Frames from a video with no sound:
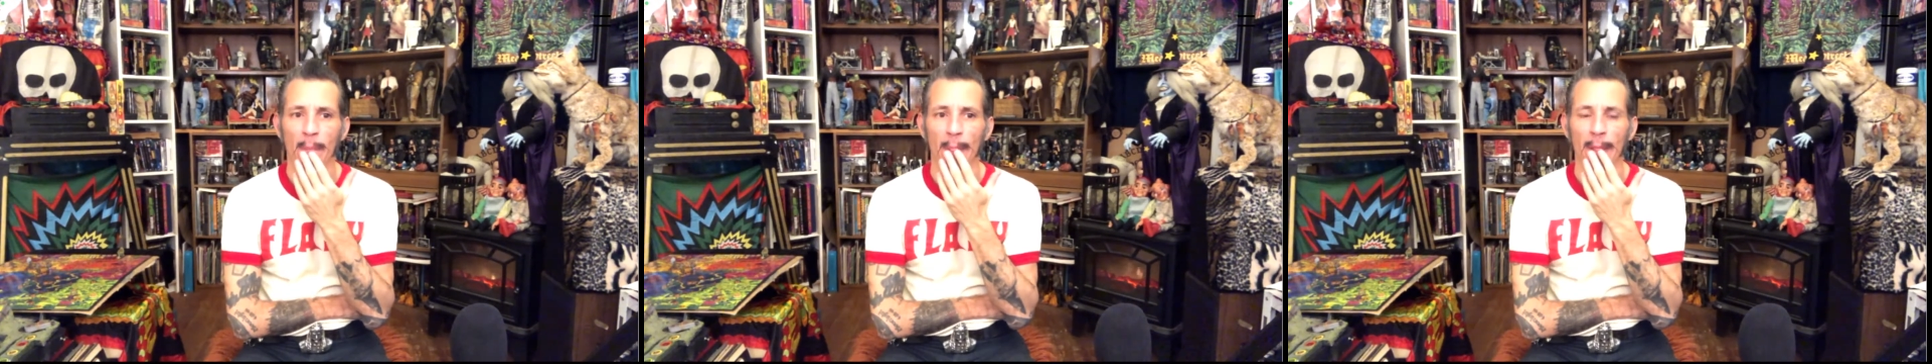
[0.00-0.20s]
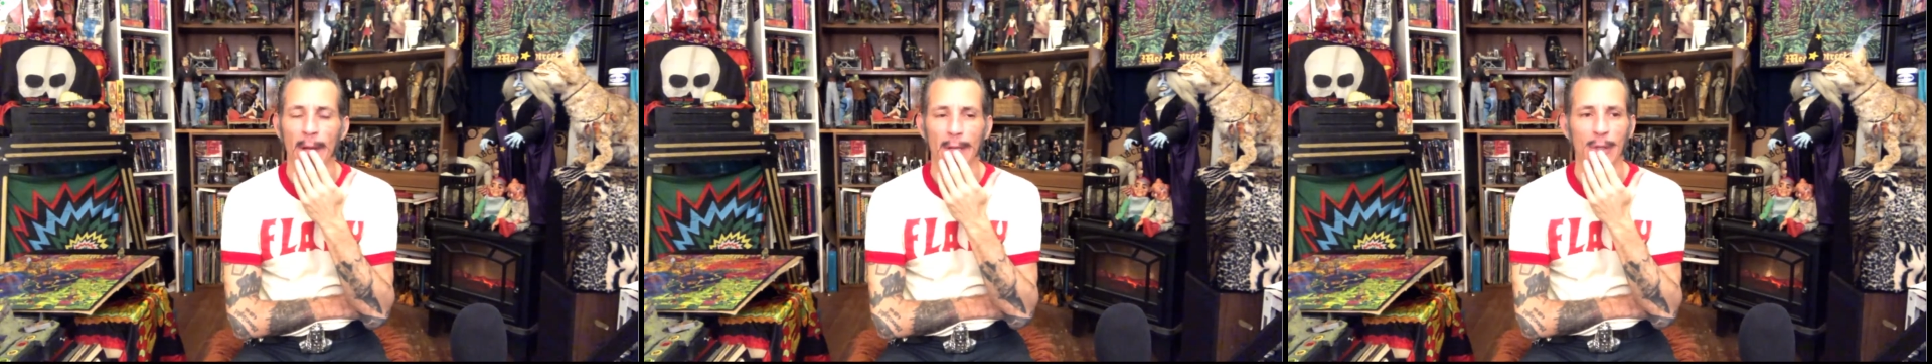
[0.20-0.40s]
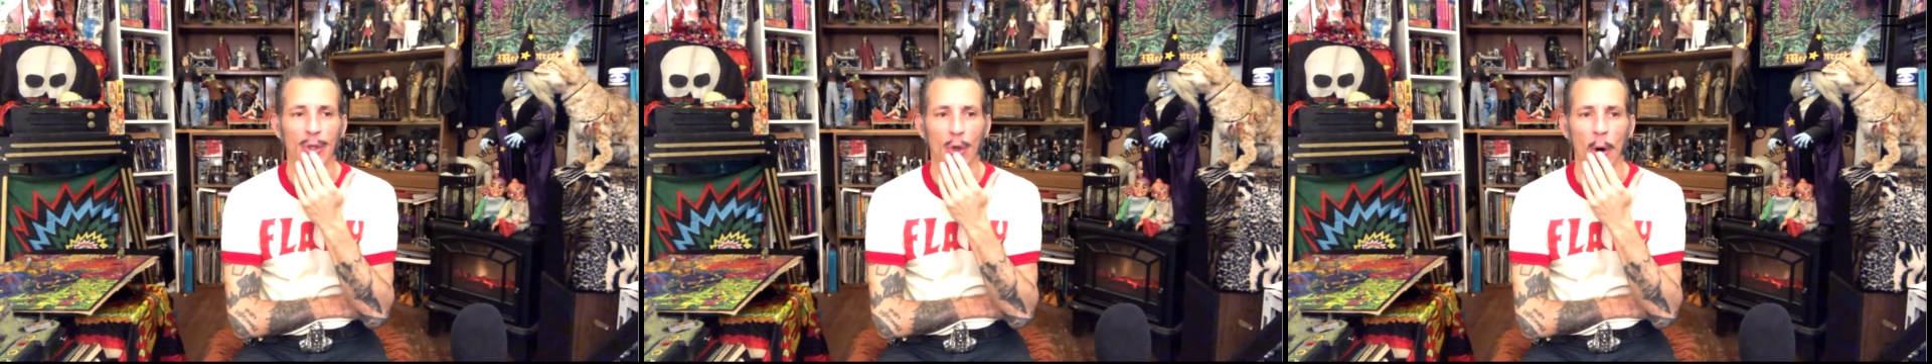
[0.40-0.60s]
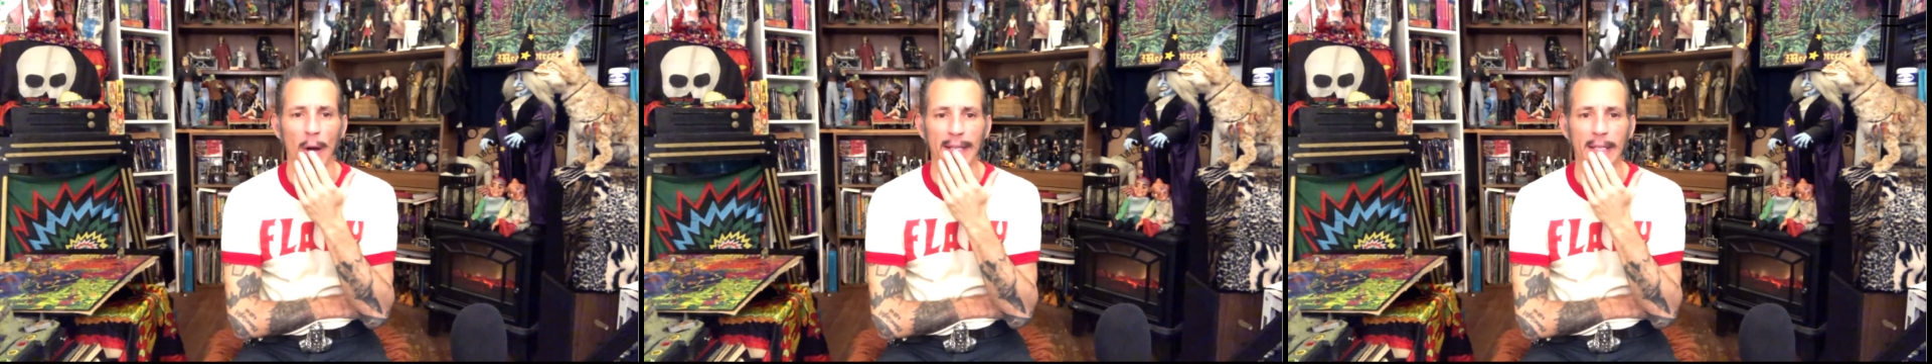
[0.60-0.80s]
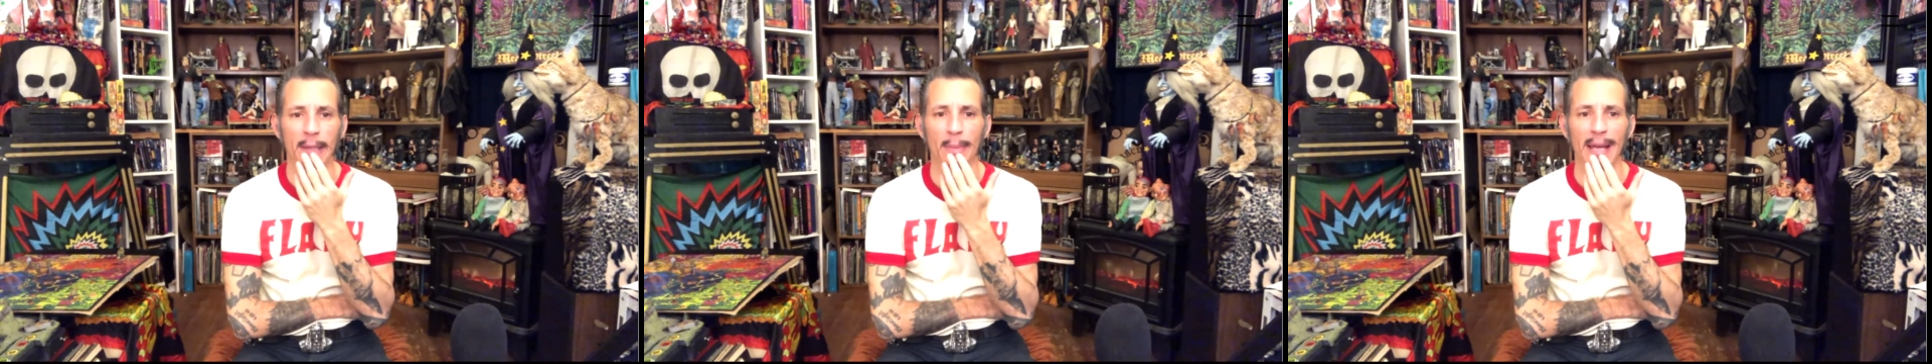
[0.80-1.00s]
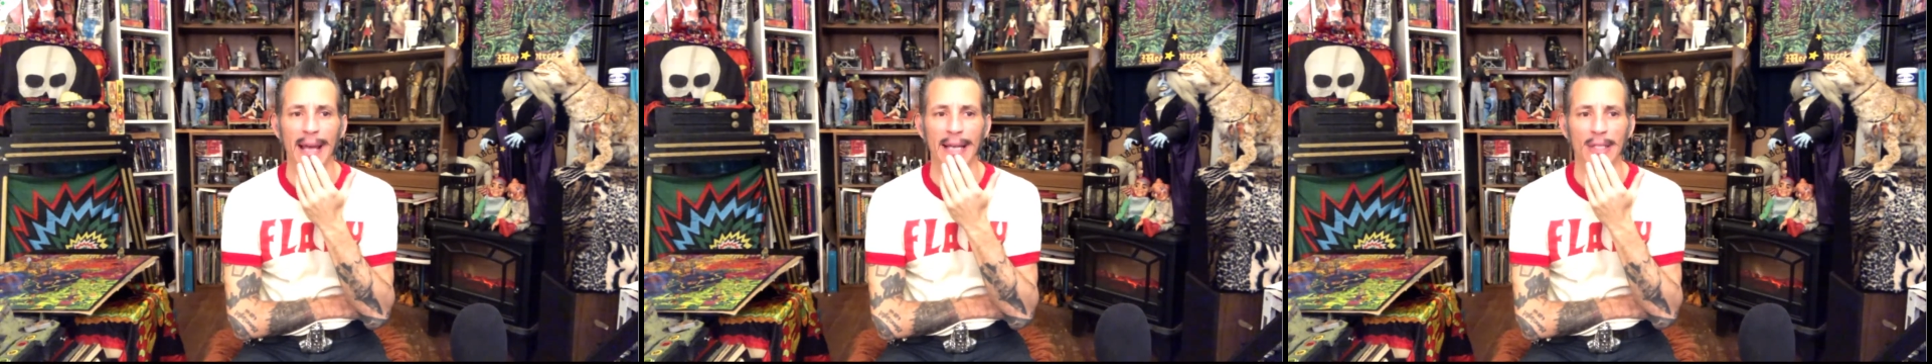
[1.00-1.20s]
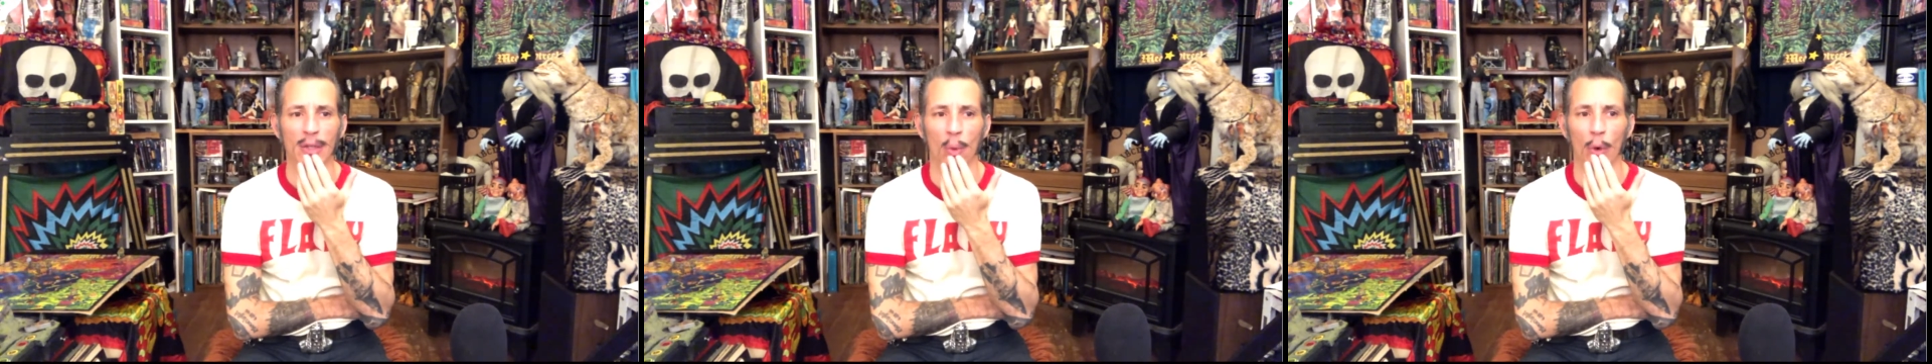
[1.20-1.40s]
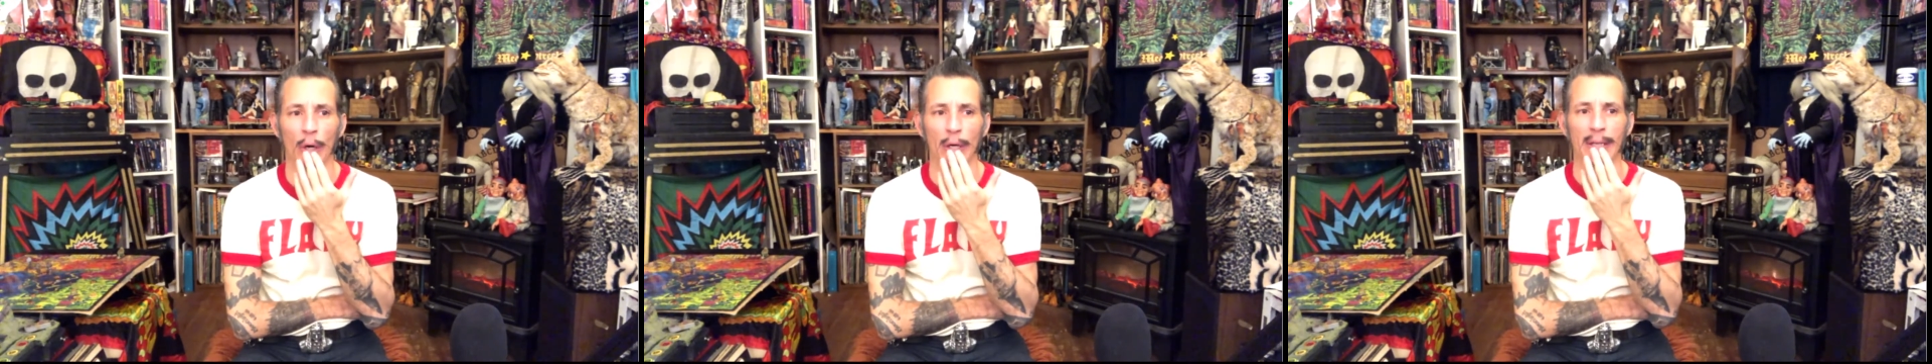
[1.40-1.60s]
Joy to me has the
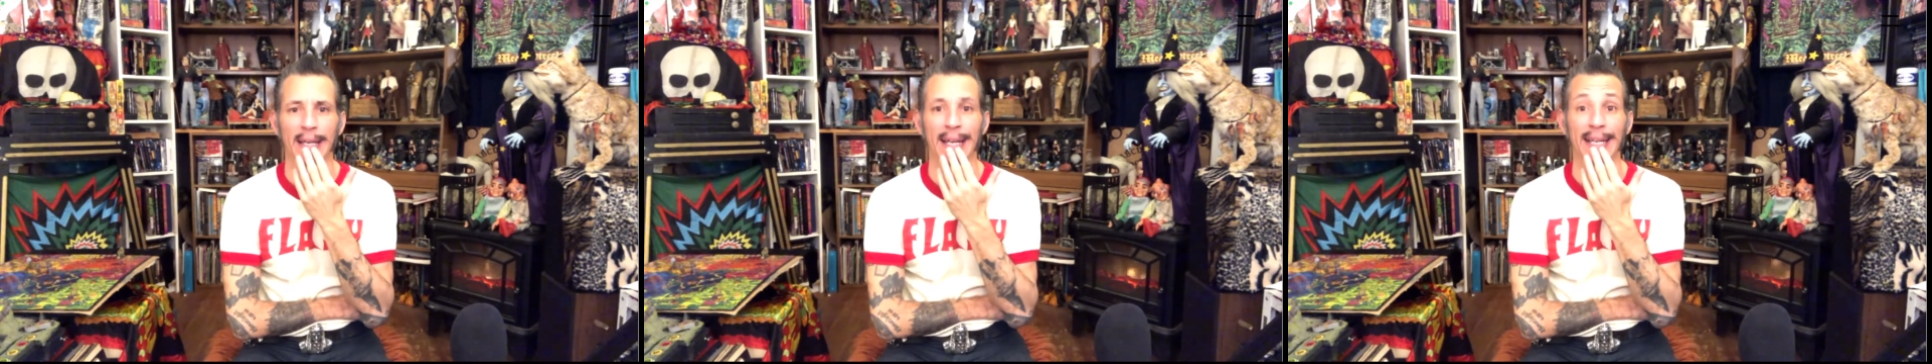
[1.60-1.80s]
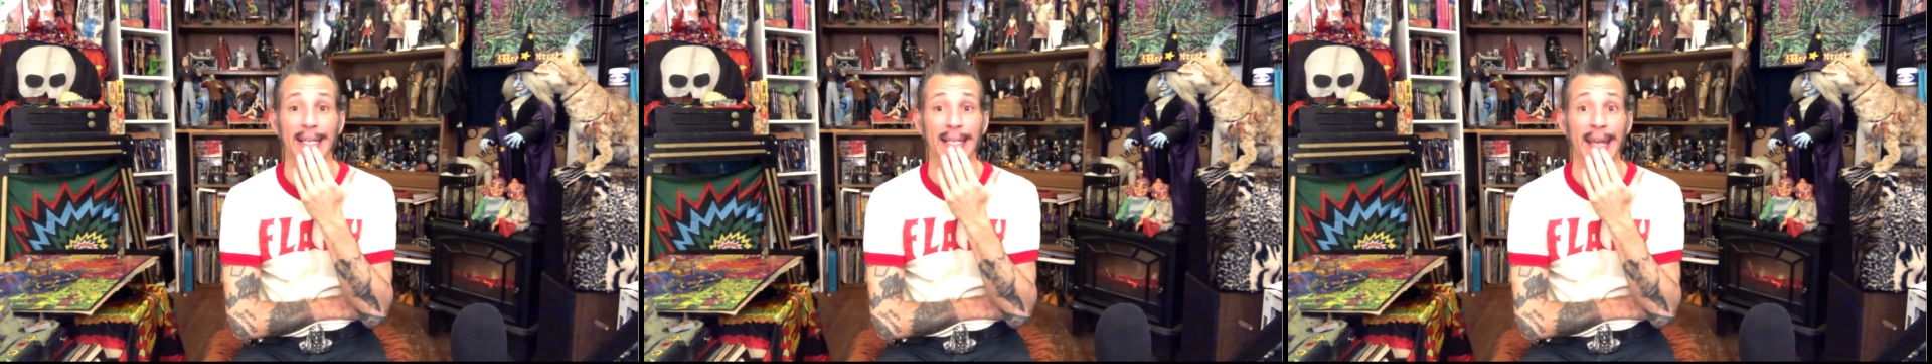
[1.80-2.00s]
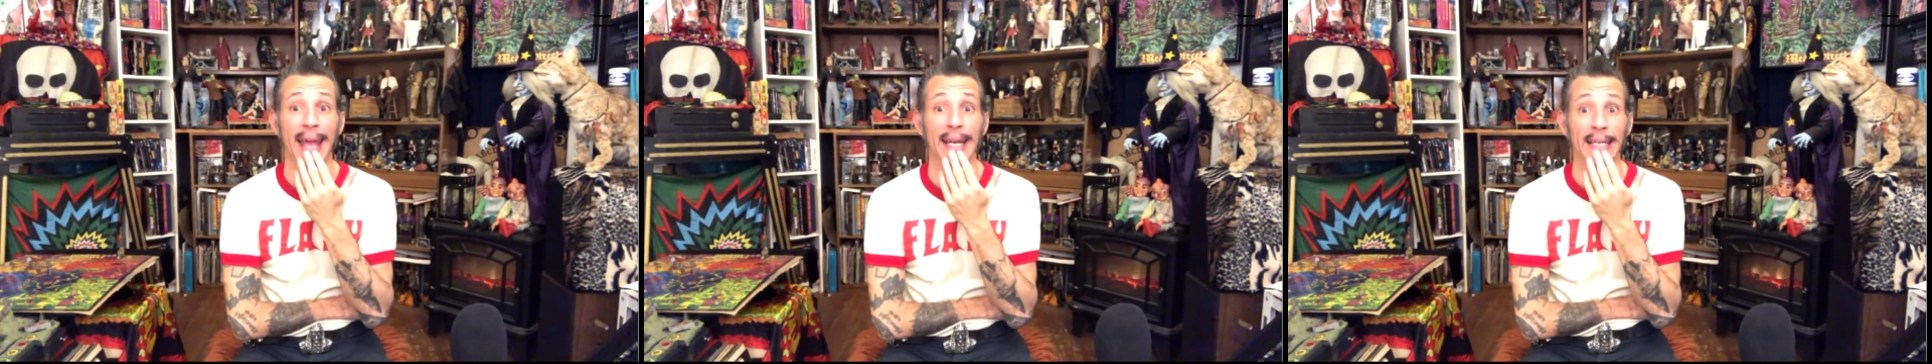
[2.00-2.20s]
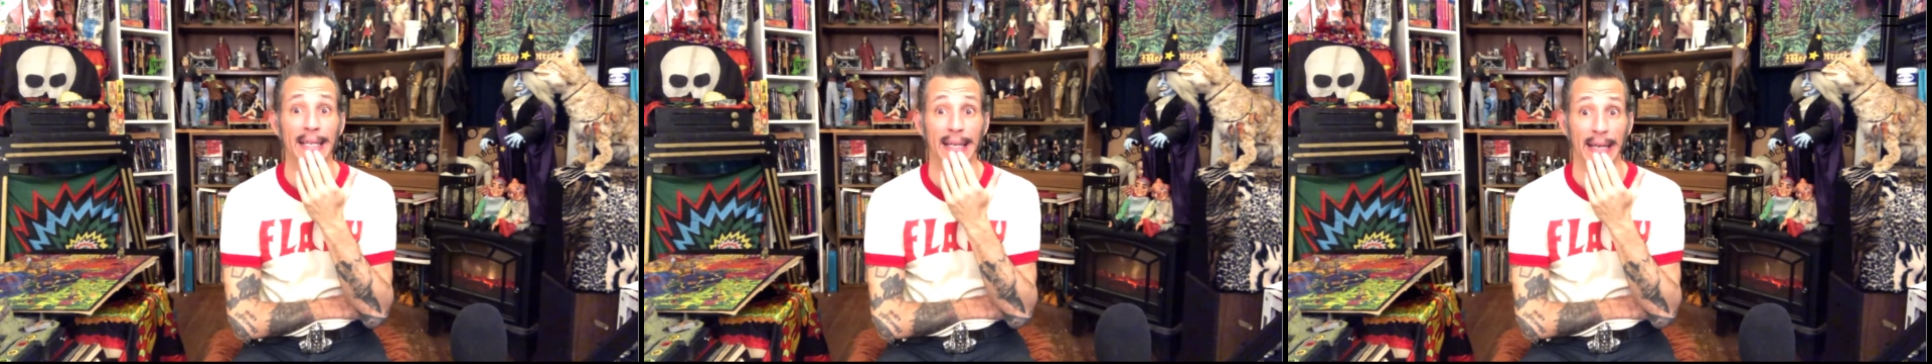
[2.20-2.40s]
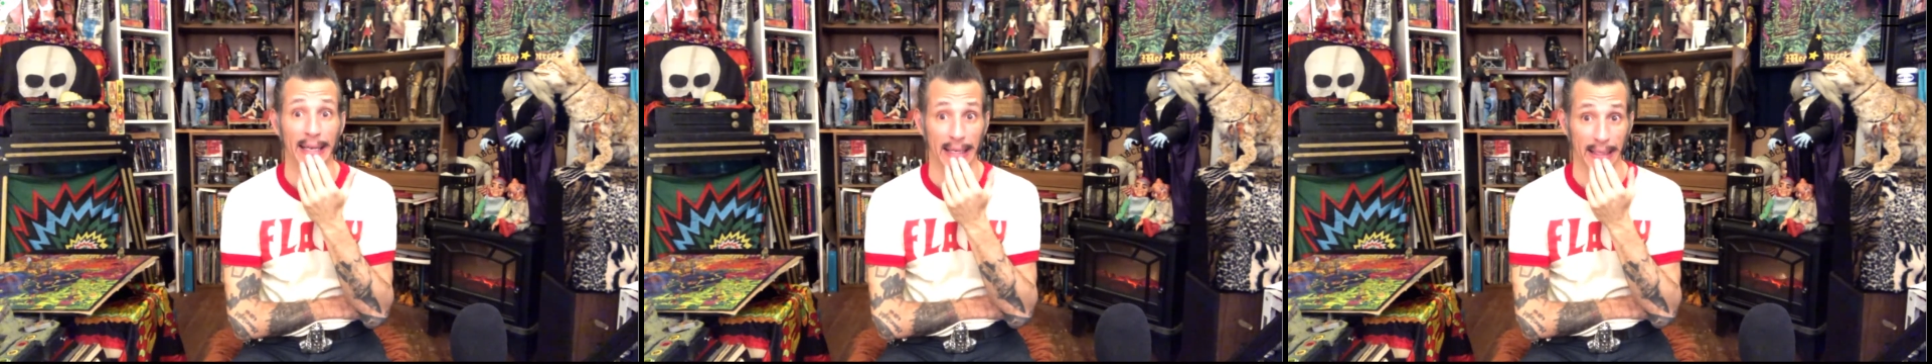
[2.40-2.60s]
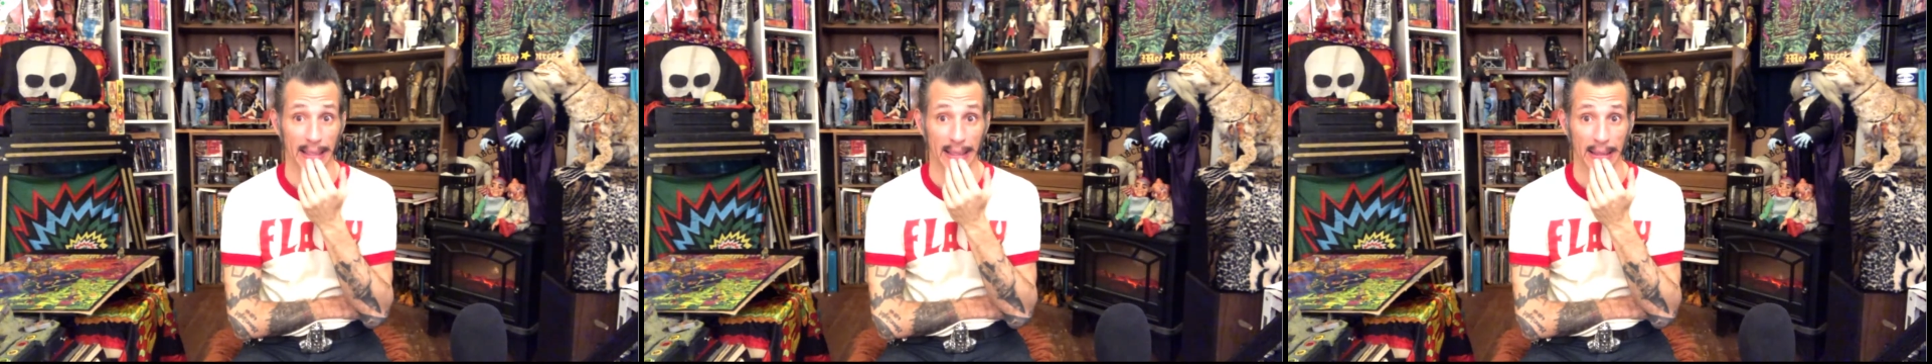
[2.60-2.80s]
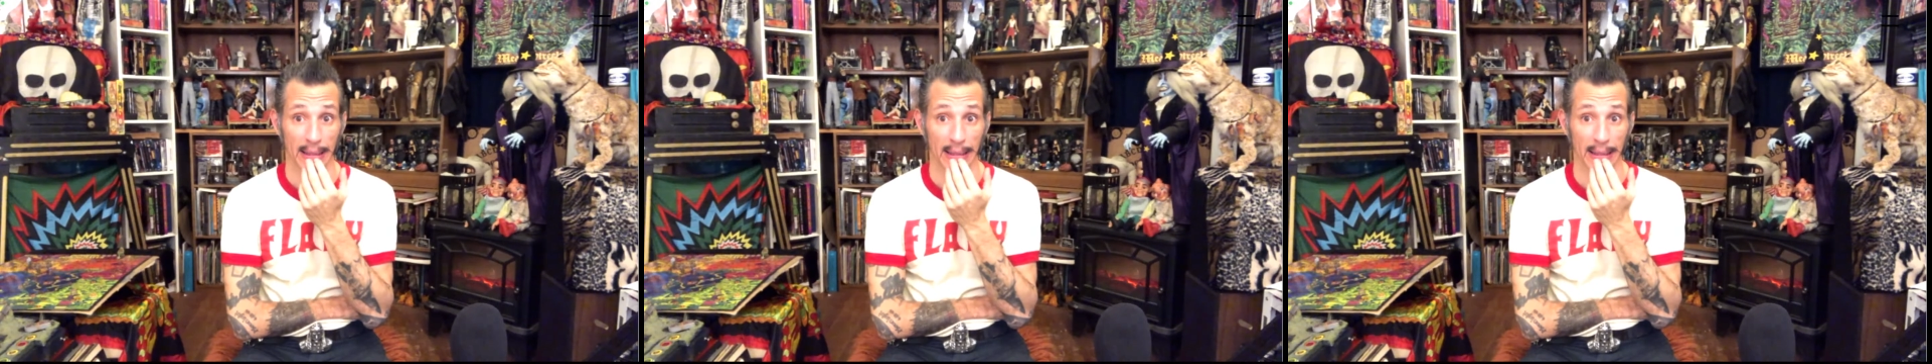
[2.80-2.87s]
word content in it.